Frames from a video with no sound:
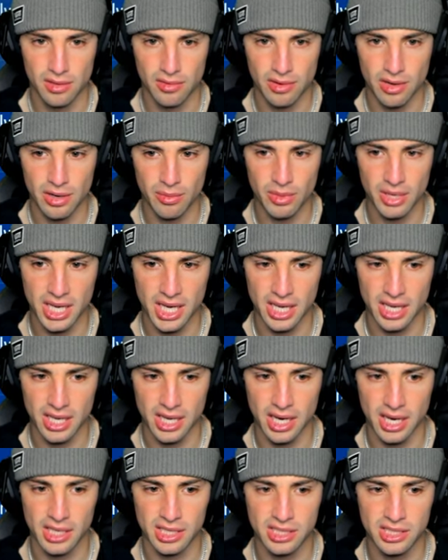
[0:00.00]
Right, what do you got? You
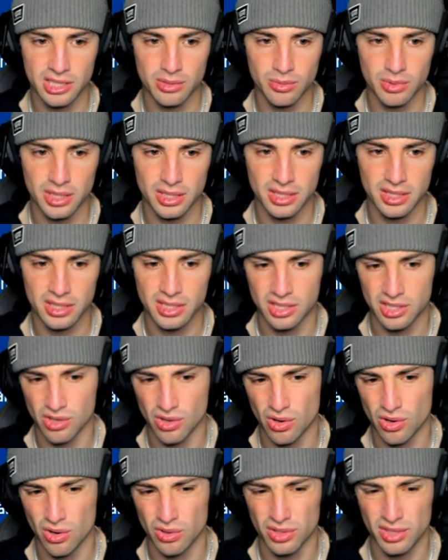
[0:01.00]
got Icy Wind,
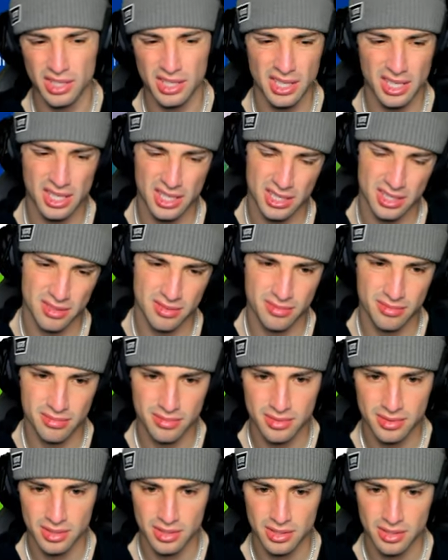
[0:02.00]
Scald.
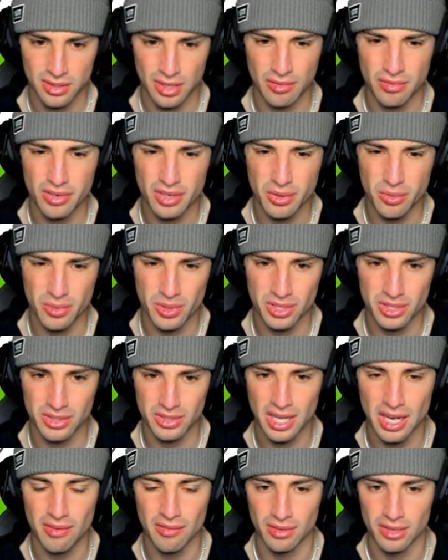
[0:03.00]
I really want you.
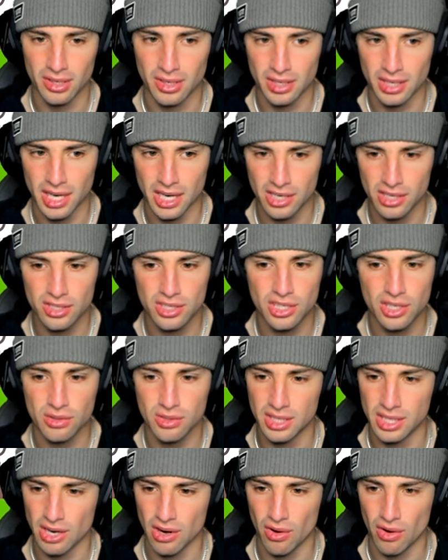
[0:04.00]
Not really. I could just go in
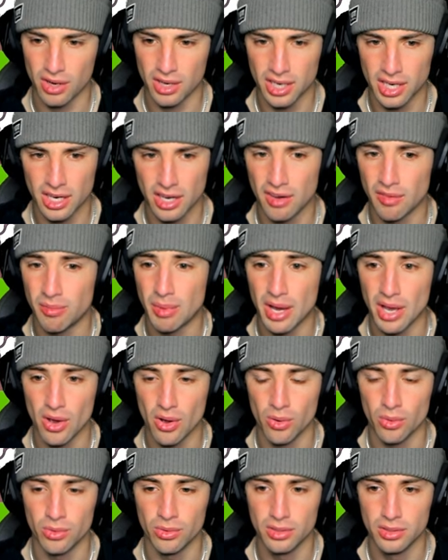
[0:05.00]
like Arcanine of my
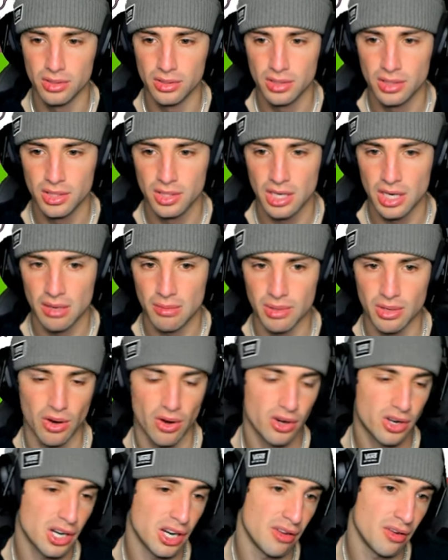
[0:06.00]
own. I mean,
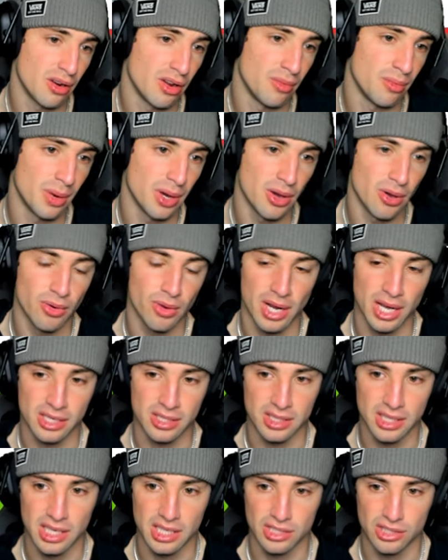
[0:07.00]
Arcanine of my own
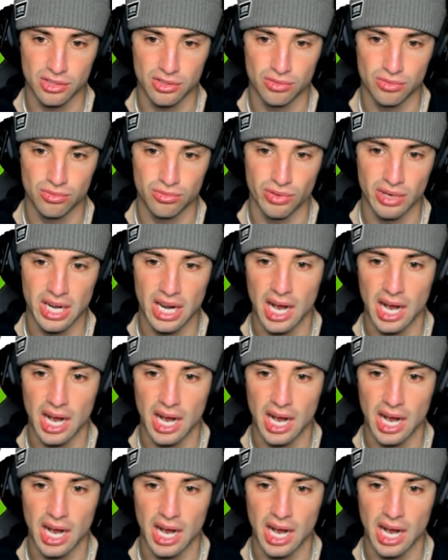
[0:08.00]
actually has great